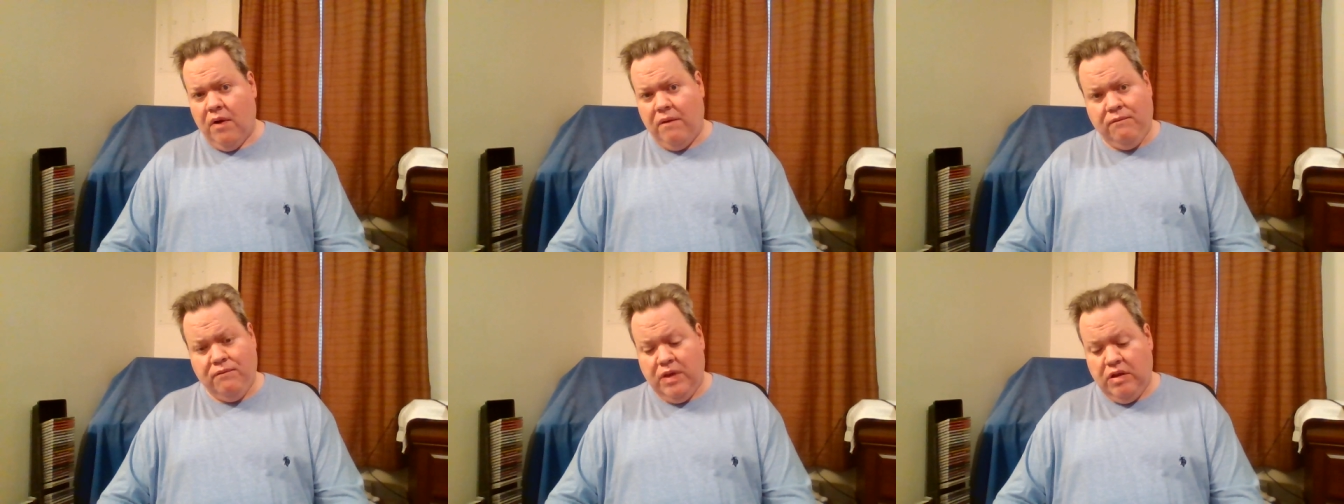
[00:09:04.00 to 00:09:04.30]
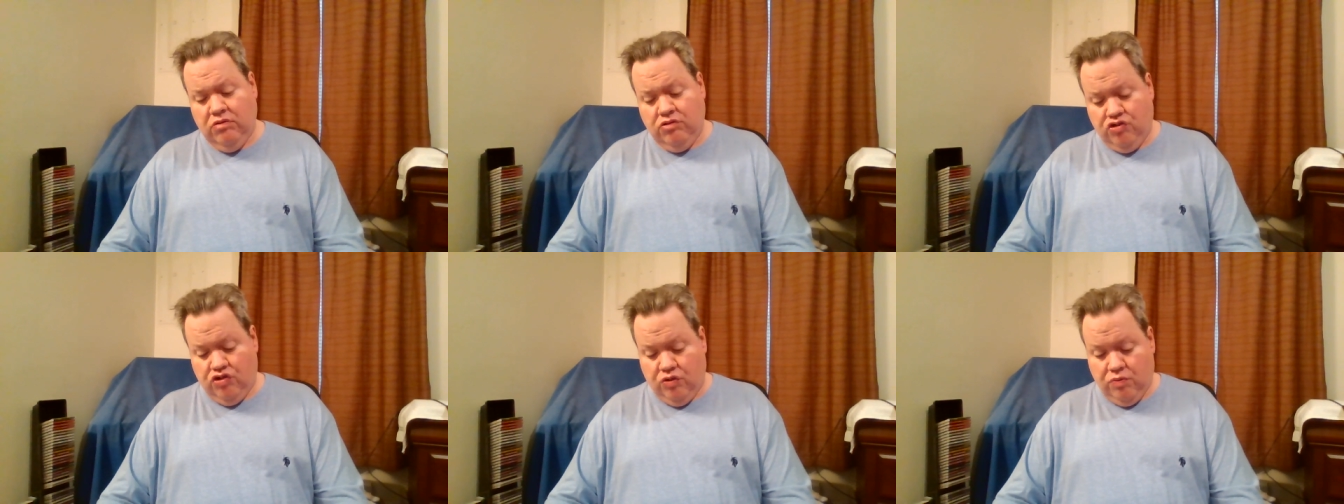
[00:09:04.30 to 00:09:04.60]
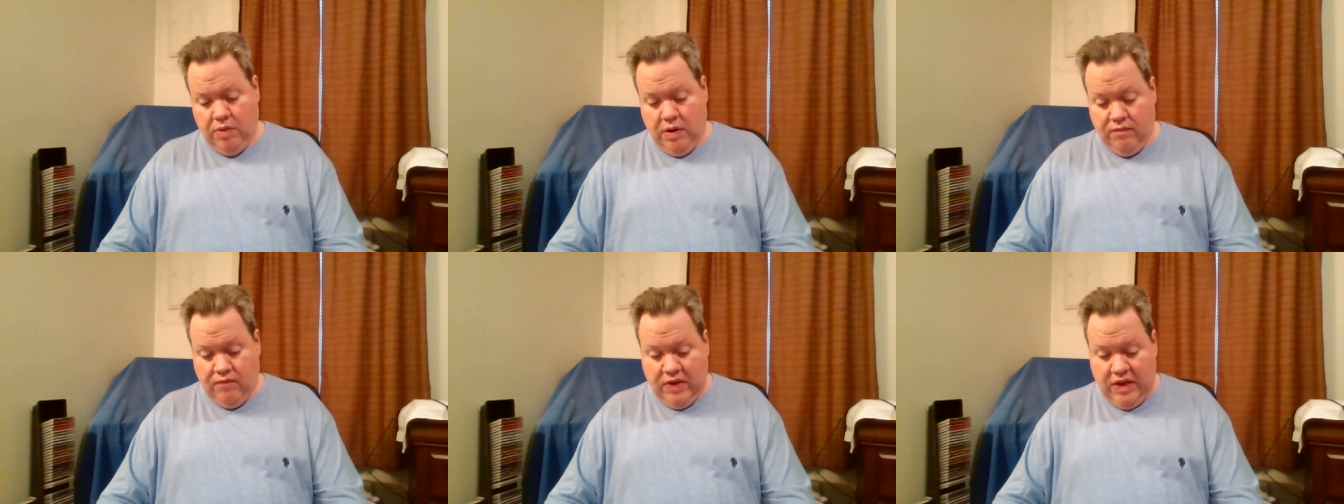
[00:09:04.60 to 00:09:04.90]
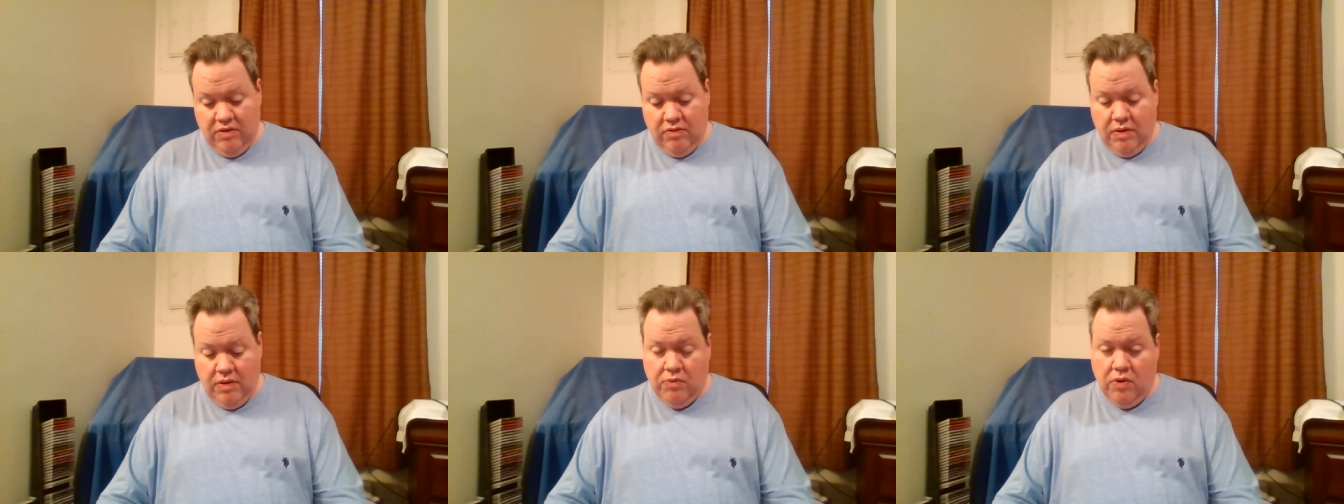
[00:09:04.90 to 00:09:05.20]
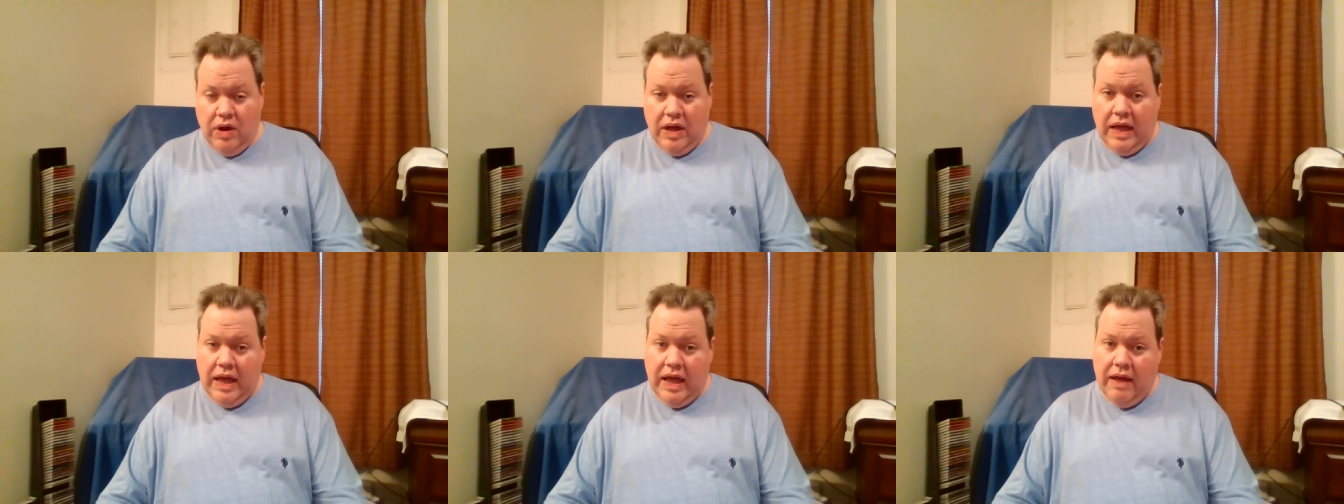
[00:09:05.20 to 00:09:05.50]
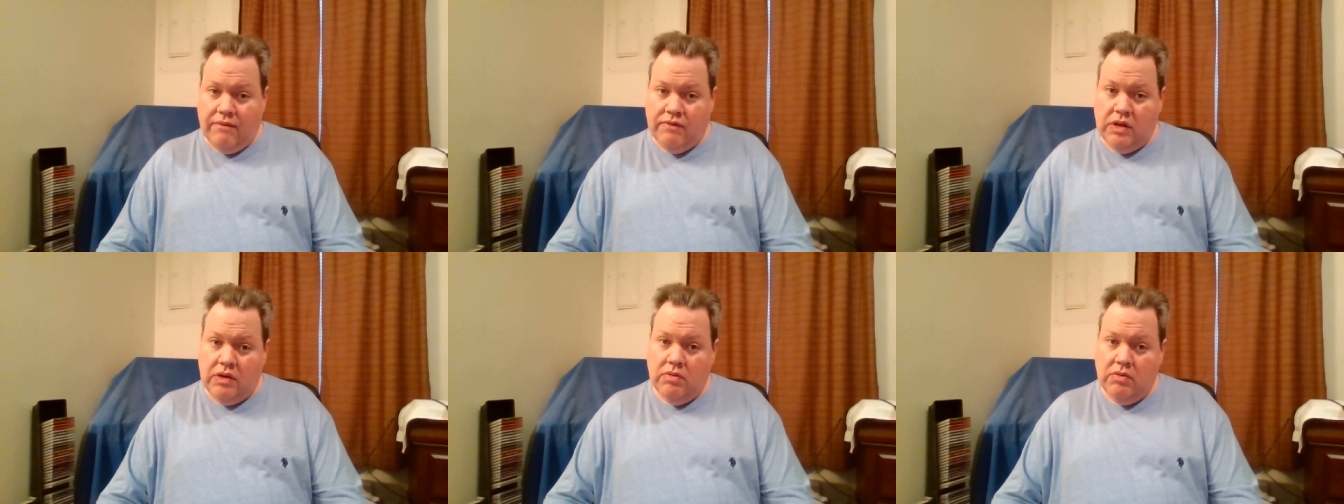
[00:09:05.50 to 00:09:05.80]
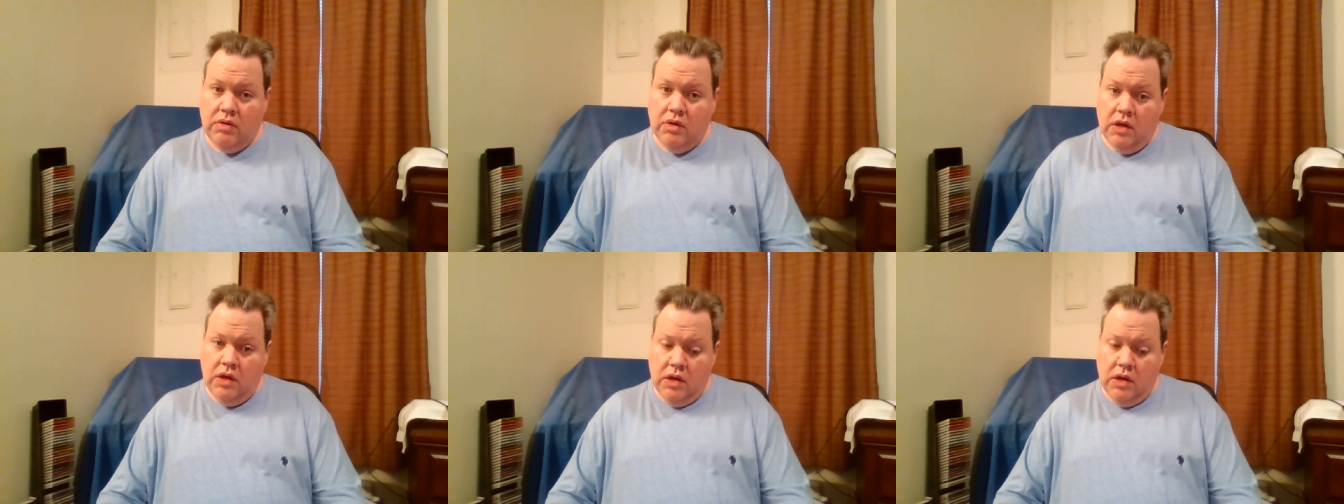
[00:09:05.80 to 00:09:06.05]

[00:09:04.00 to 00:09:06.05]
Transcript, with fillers: for a future review and what have you.